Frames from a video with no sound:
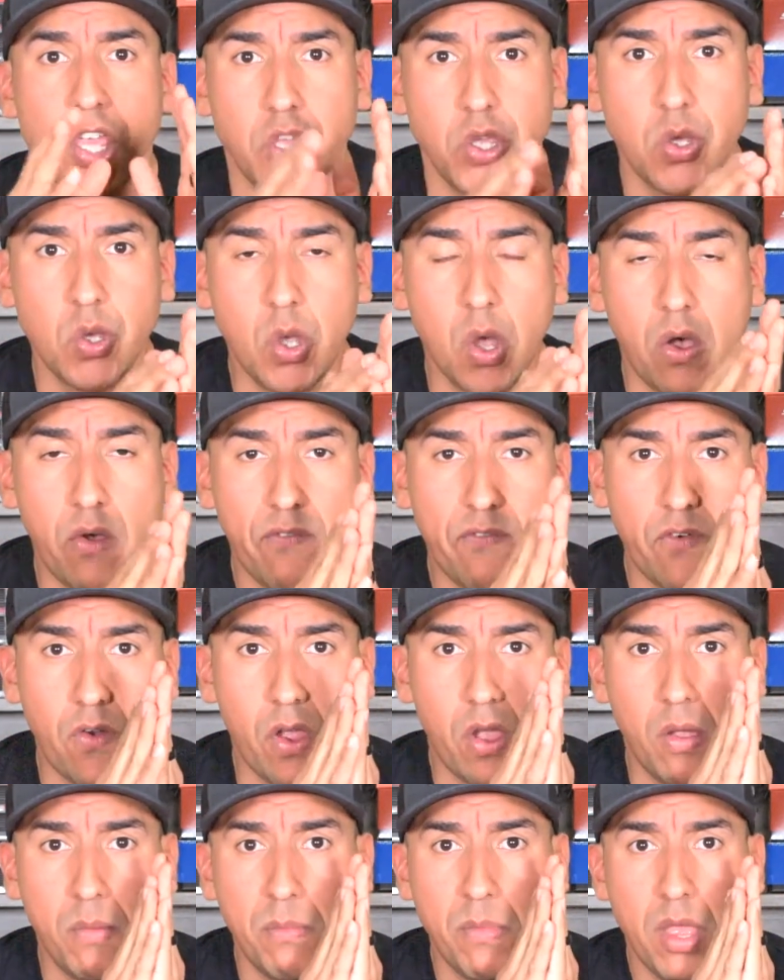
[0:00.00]
you go
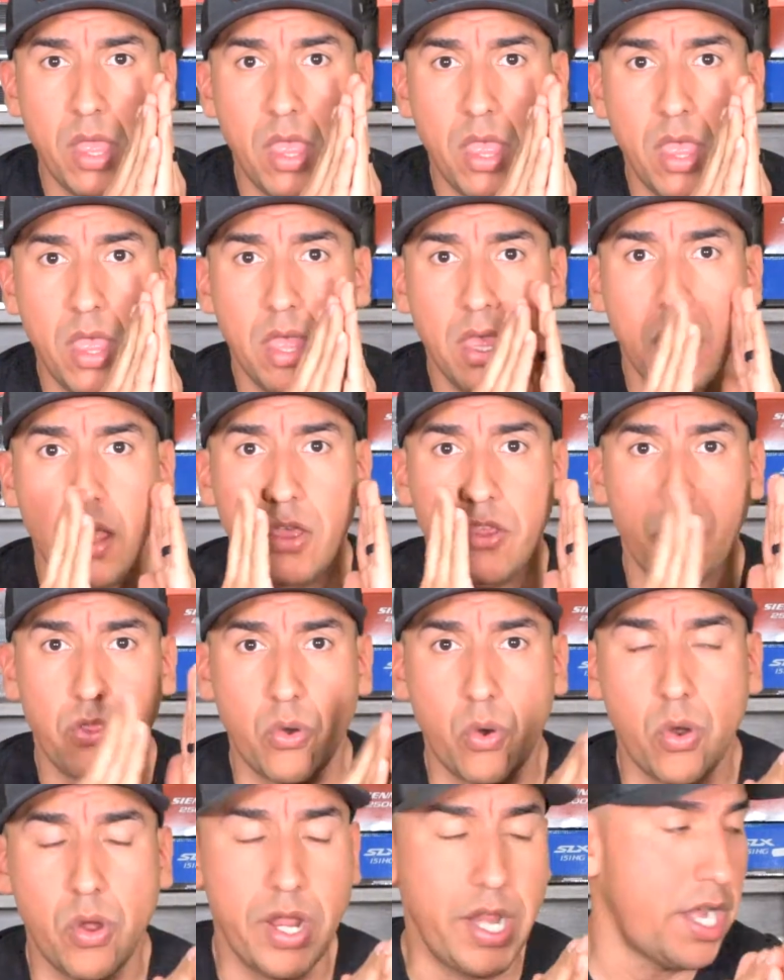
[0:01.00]
from
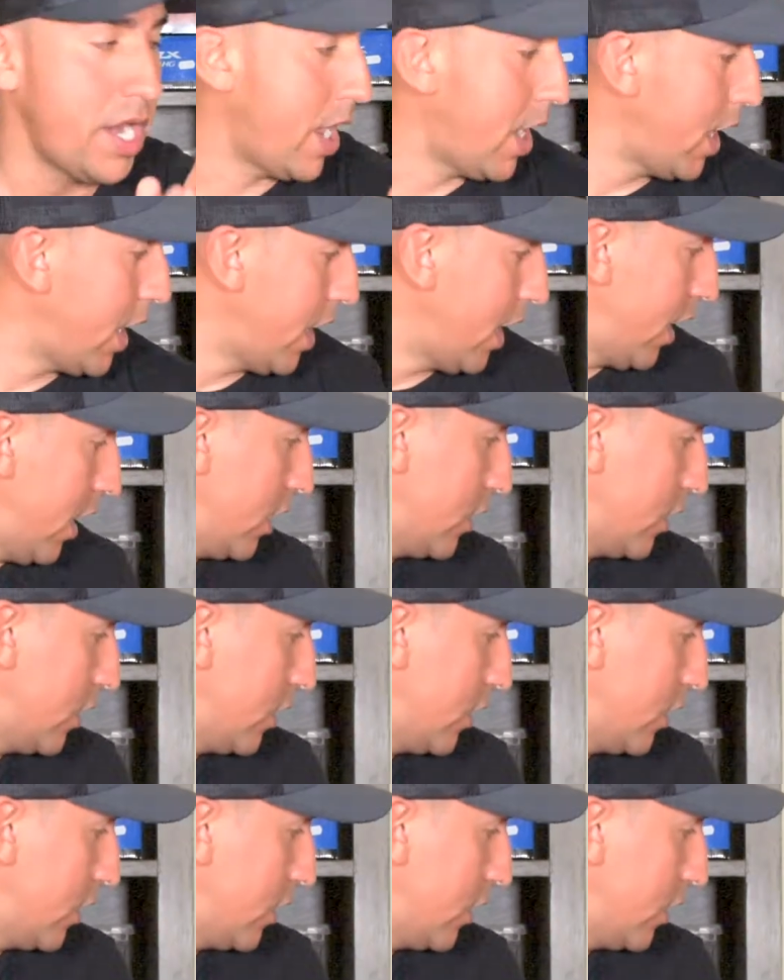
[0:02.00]
throwing a